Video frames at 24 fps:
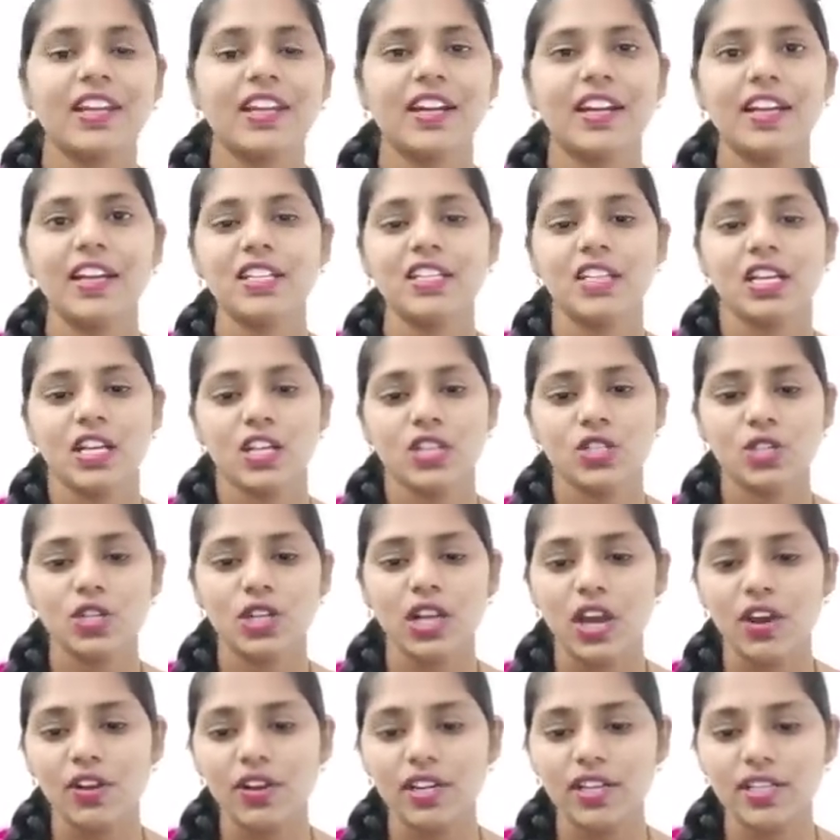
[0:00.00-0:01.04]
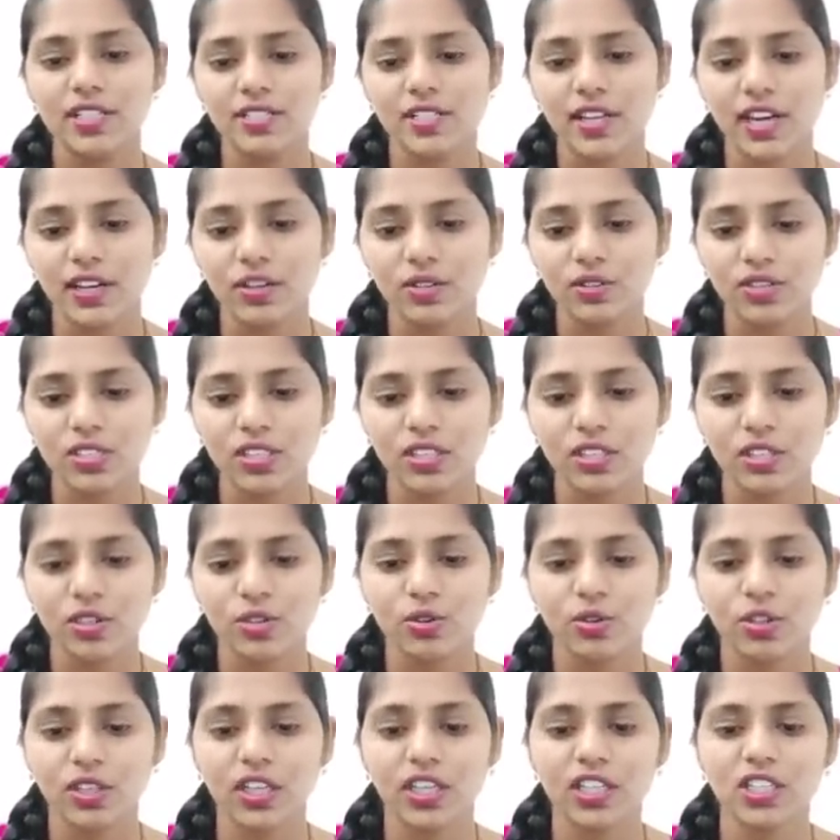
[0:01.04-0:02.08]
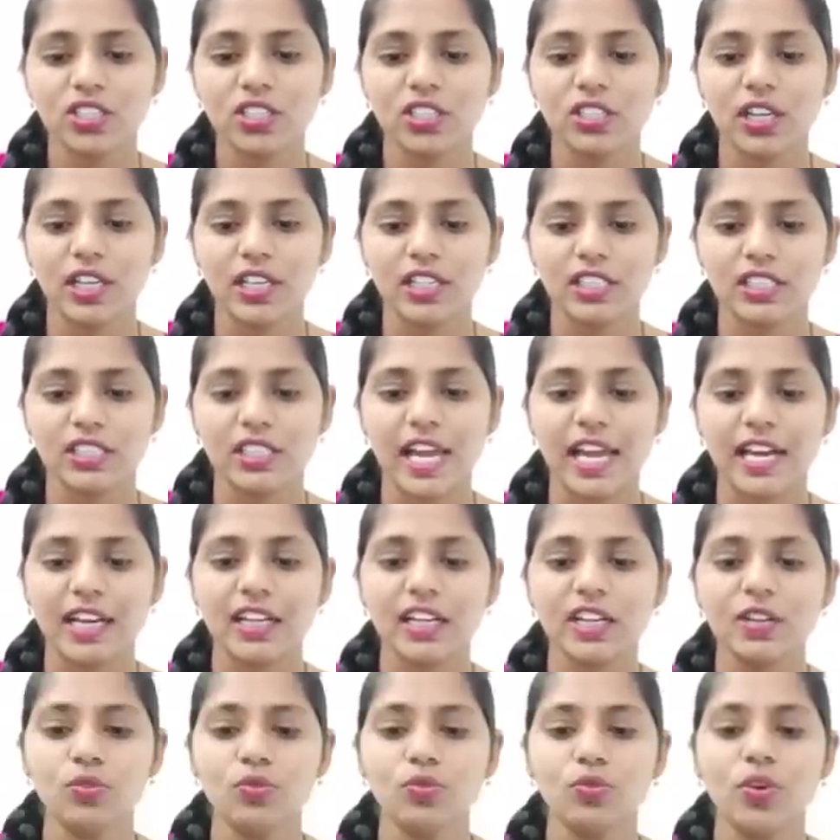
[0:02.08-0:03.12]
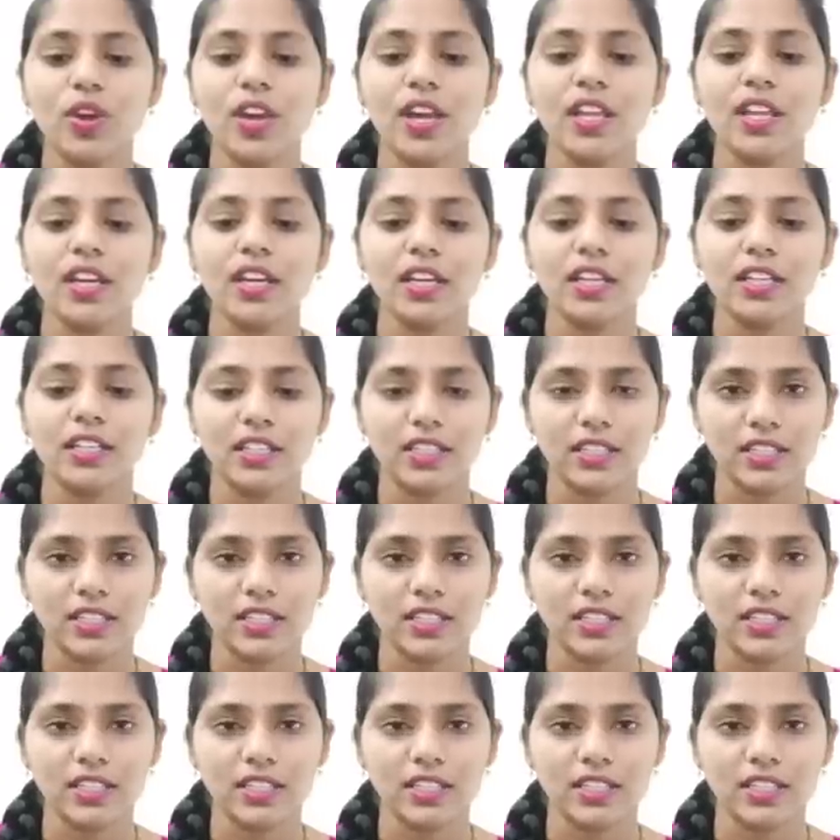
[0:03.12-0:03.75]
right so now let us try to see the location exactly where it